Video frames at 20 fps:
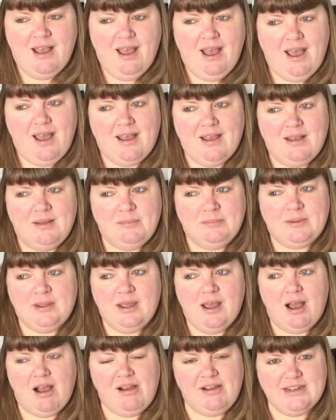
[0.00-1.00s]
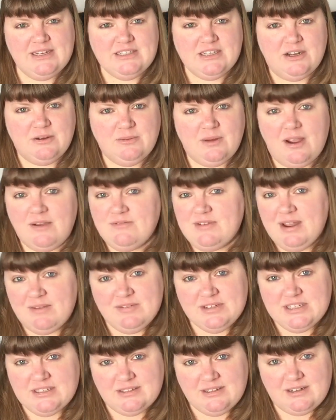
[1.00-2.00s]
I've never
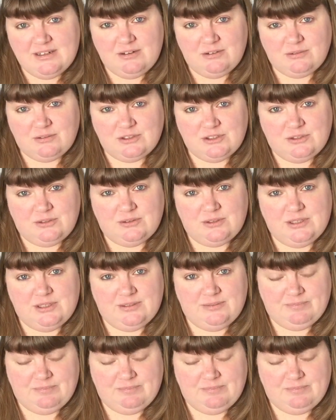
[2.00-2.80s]
done a long dog